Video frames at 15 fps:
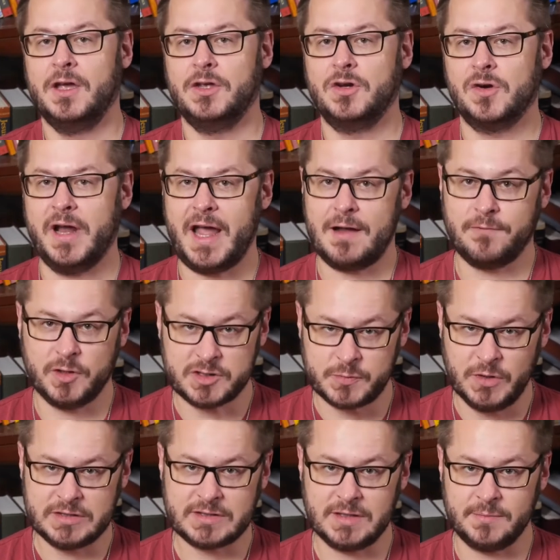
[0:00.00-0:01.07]
Your average
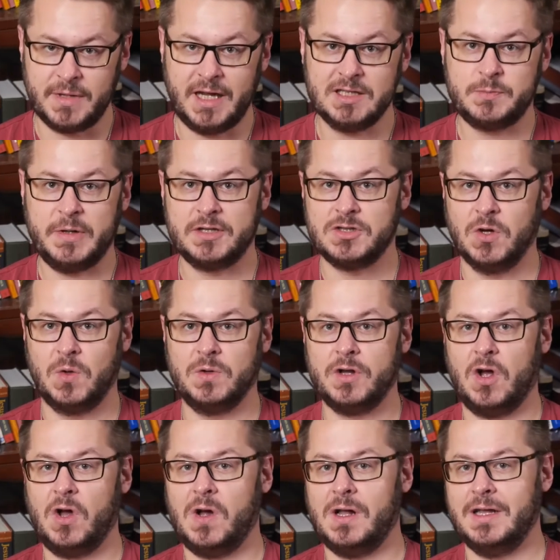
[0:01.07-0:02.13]
Muslim has been
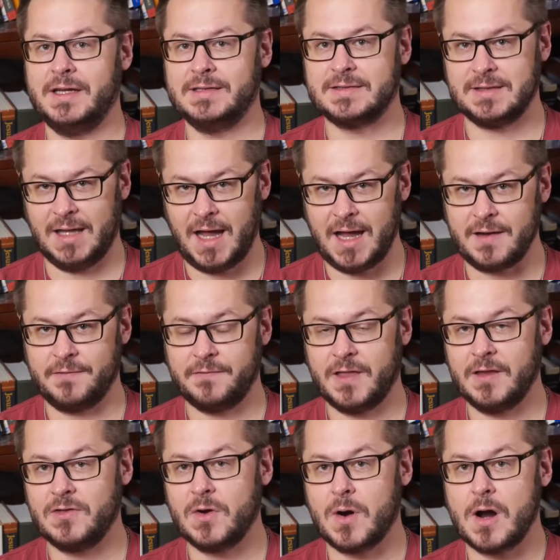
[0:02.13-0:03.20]
told all his life
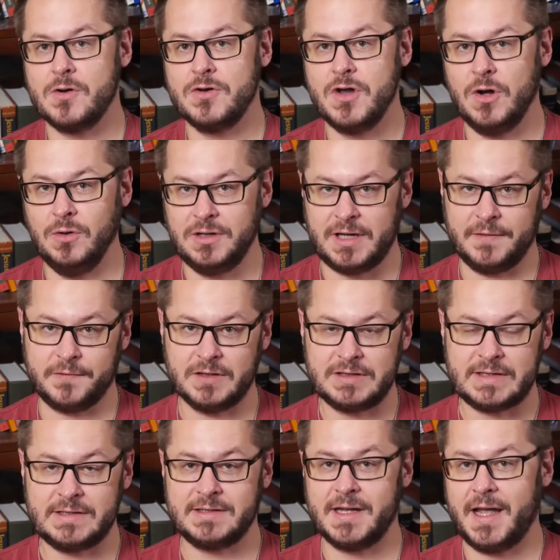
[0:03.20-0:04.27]
that there are no
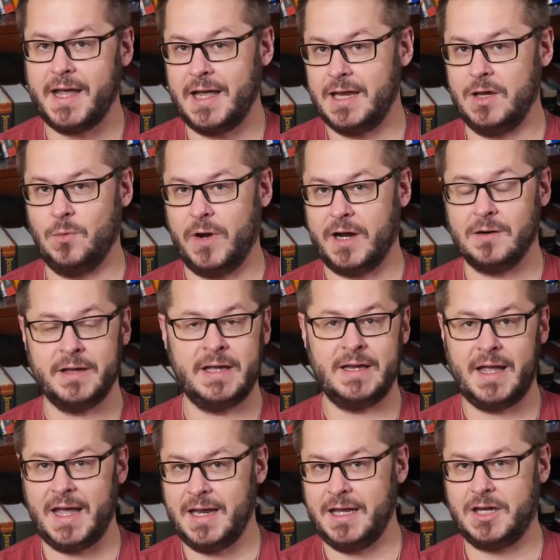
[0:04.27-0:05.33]
differences anywhere
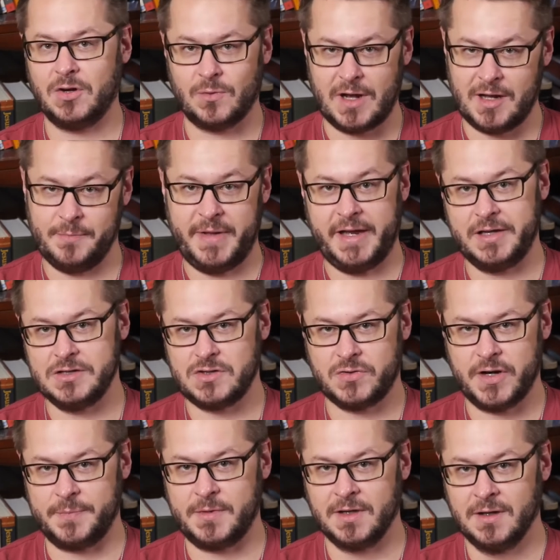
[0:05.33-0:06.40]
in any Quran
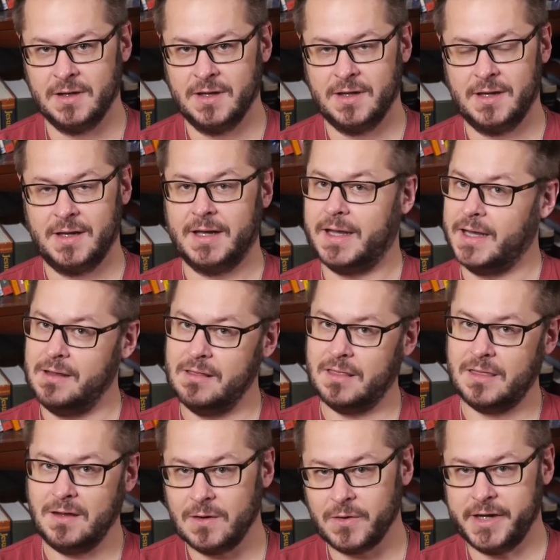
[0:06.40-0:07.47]
manuscript. In
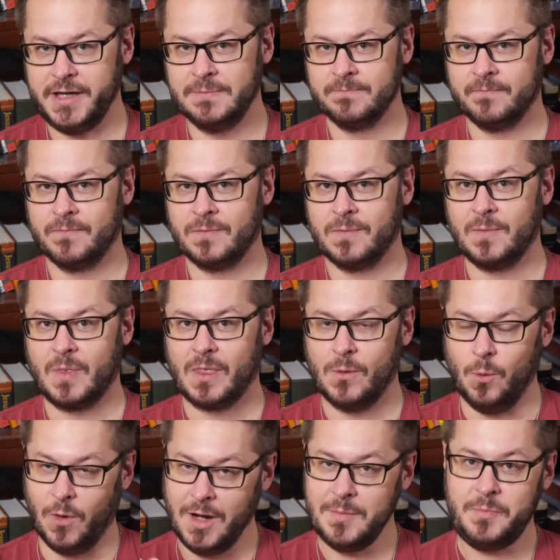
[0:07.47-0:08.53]
theory,
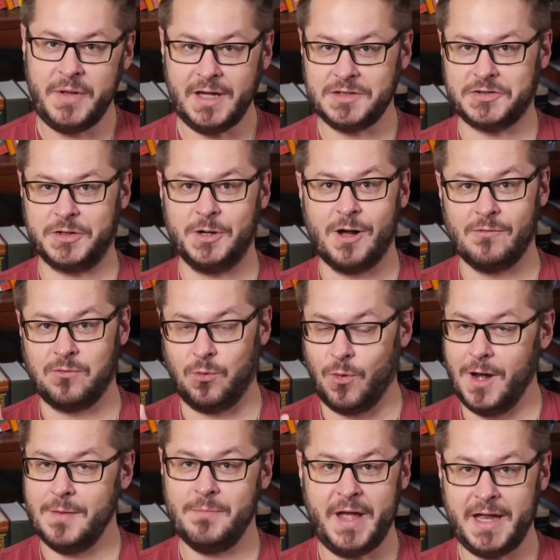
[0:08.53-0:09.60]
one picture of
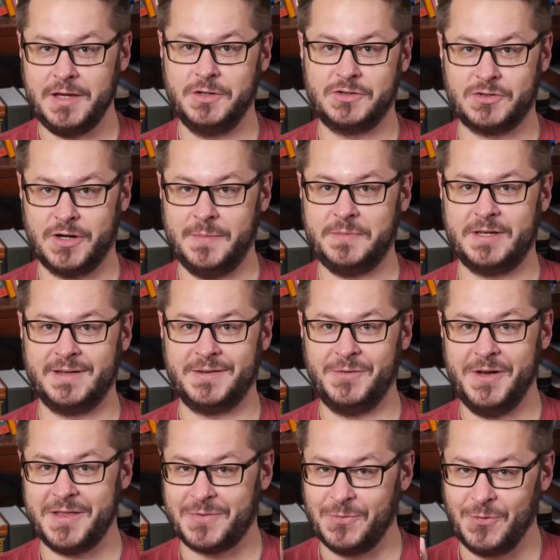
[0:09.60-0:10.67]
one manuscript
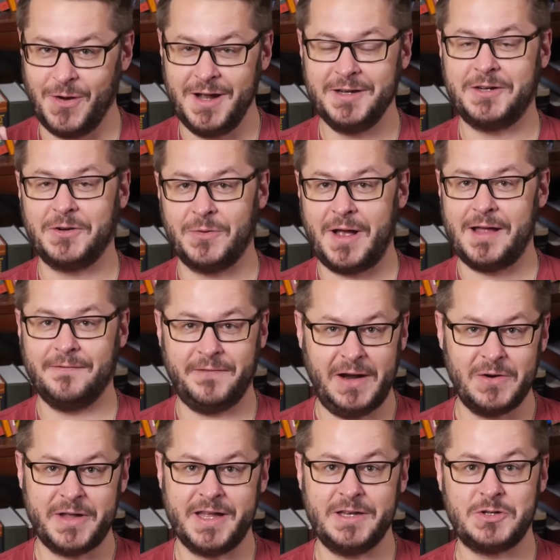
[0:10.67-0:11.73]
with one Quran
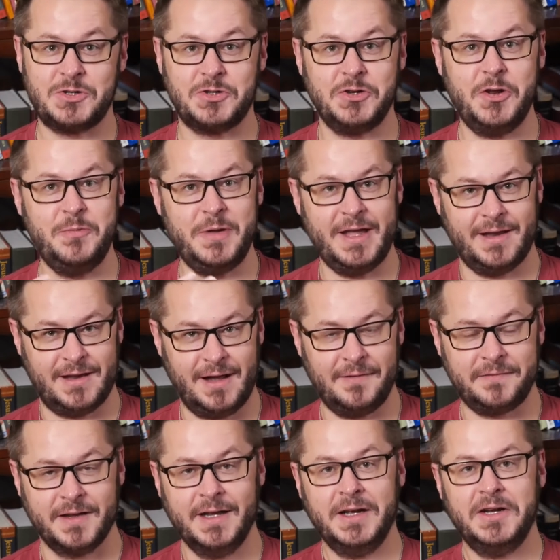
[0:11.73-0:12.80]
variant should be
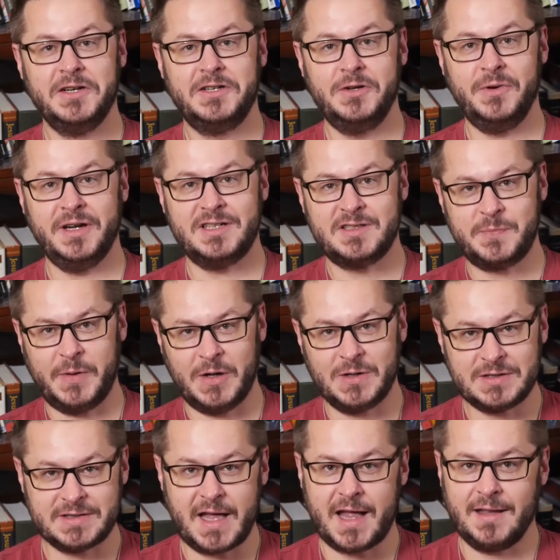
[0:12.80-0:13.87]
enough to
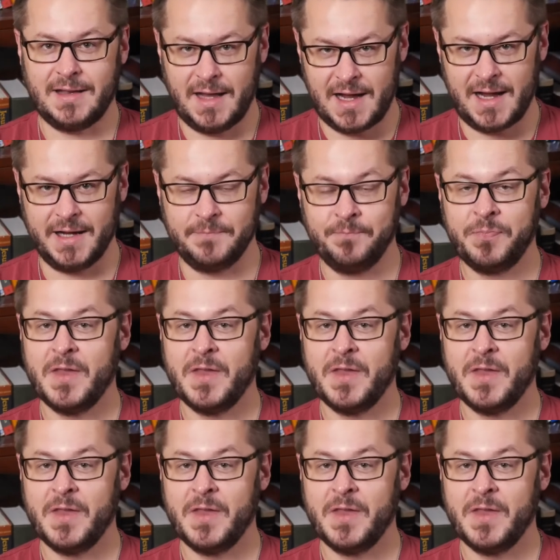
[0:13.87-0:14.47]
expose that lie.